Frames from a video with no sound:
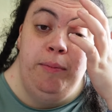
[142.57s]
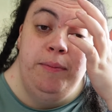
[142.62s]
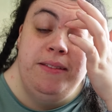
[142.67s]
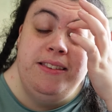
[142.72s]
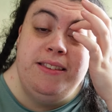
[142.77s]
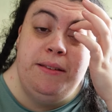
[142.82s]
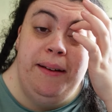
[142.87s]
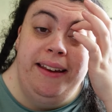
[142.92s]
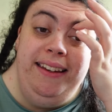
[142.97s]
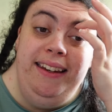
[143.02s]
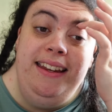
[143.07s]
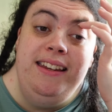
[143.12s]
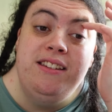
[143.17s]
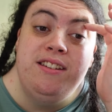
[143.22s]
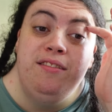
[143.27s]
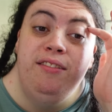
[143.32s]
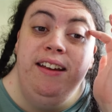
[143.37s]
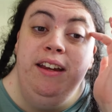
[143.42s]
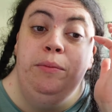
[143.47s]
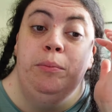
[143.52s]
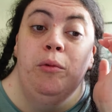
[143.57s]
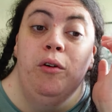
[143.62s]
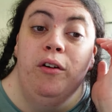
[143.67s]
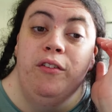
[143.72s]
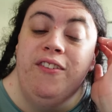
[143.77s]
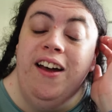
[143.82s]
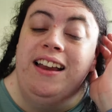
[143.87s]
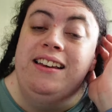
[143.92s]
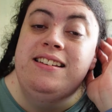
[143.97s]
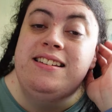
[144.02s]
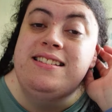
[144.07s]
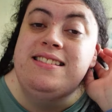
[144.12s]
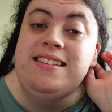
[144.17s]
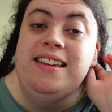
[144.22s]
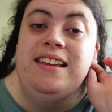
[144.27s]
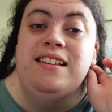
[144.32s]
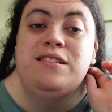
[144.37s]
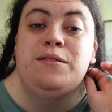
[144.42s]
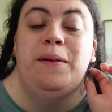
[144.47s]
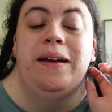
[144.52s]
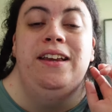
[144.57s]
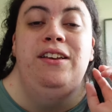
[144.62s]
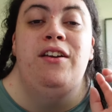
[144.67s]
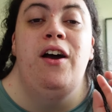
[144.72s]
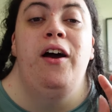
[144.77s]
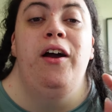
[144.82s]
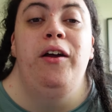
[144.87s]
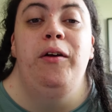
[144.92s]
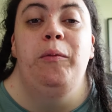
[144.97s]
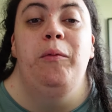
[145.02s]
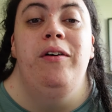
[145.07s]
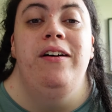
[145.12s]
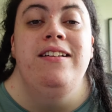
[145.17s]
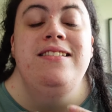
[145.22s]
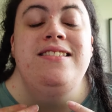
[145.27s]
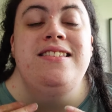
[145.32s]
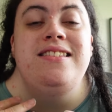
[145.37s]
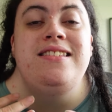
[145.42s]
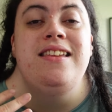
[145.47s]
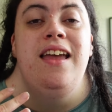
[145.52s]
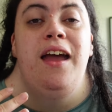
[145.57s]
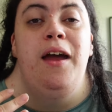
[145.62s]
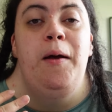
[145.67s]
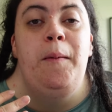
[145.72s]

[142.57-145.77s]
So I need to read more fantasy so I know what's